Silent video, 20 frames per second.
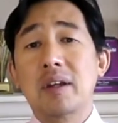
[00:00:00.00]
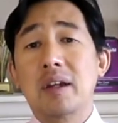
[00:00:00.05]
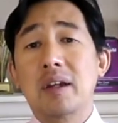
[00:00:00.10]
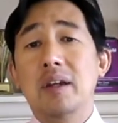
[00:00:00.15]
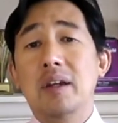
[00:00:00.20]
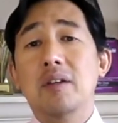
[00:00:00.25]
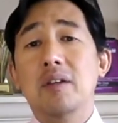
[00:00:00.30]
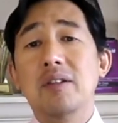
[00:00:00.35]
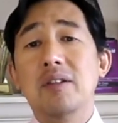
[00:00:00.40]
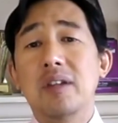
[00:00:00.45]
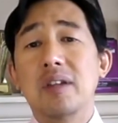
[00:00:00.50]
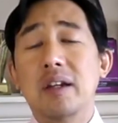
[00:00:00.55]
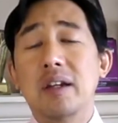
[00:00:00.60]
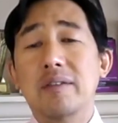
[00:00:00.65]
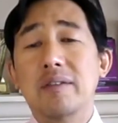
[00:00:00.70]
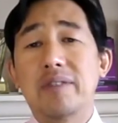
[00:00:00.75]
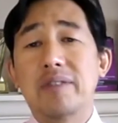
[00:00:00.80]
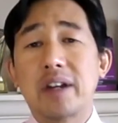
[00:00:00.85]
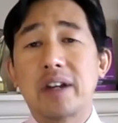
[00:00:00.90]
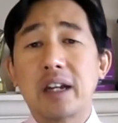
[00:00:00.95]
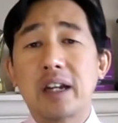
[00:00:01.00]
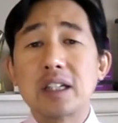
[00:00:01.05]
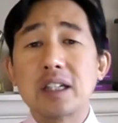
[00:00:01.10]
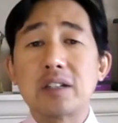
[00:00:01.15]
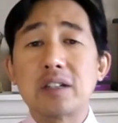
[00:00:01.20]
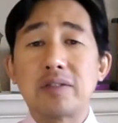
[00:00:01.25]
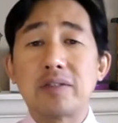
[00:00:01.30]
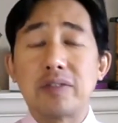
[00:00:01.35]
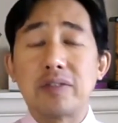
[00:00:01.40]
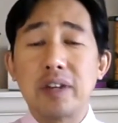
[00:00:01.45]
You see, financial
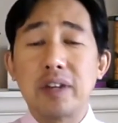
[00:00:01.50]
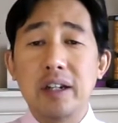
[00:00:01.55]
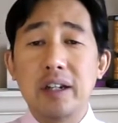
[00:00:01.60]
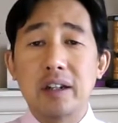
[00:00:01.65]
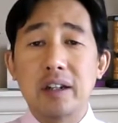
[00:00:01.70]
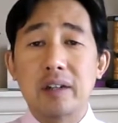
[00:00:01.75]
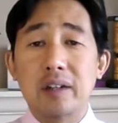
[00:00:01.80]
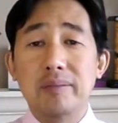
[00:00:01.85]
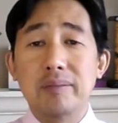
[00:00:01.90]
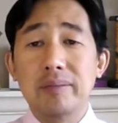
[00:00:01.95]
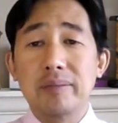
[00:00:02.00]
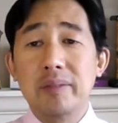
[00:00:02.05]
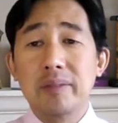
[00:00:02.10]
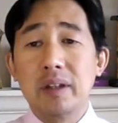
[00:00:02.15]
freedom